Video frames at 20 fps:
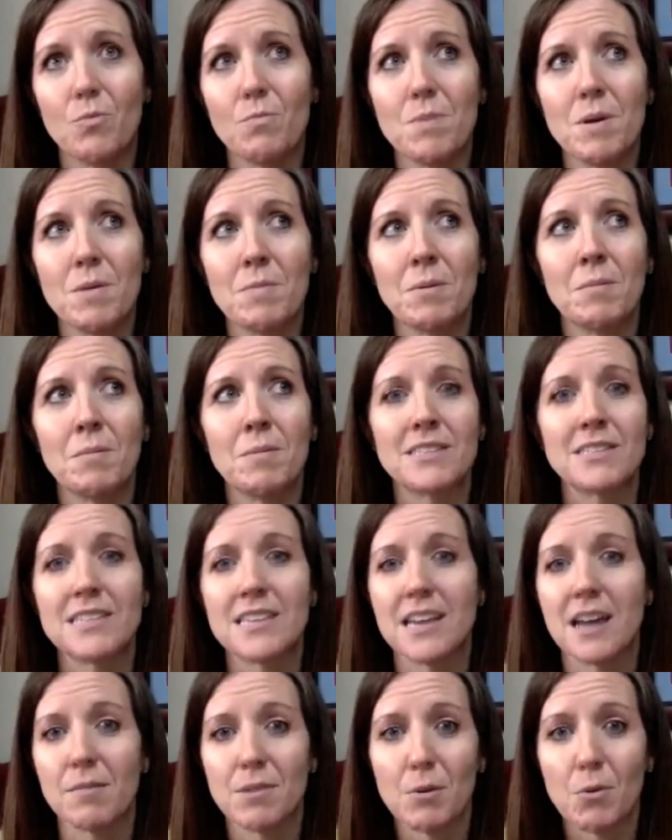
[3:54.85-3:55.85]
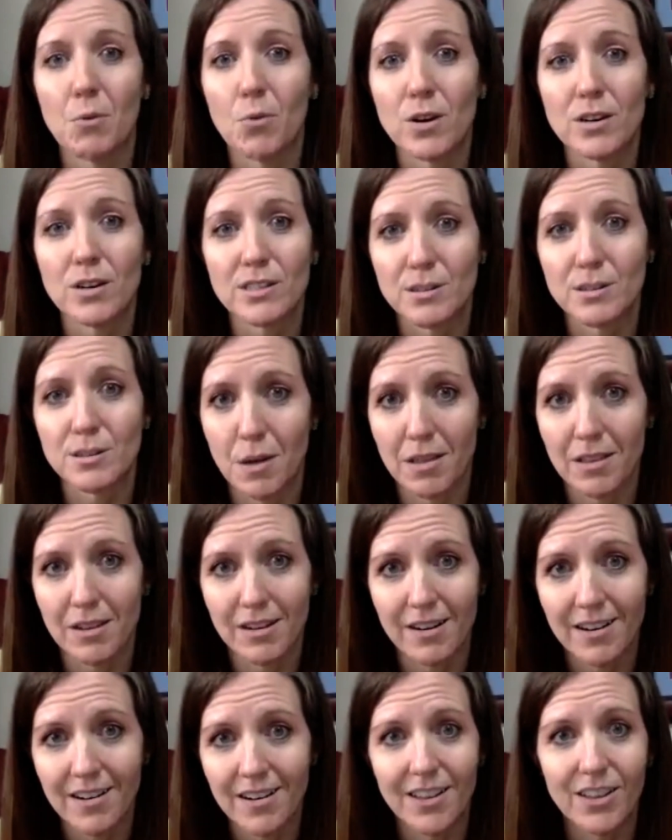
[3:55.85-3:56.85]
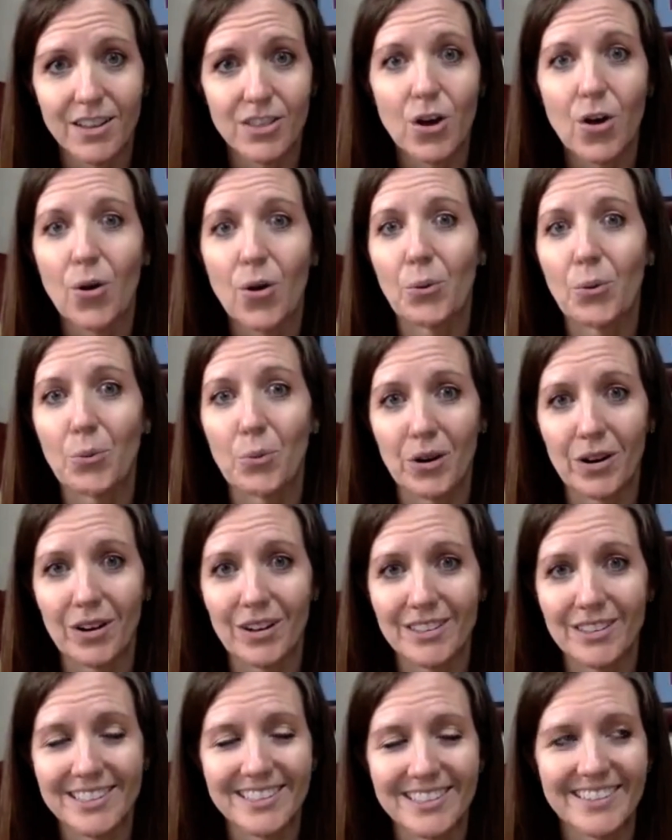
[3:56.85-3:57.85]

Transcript: People must think I'm the worst mother in the whole world.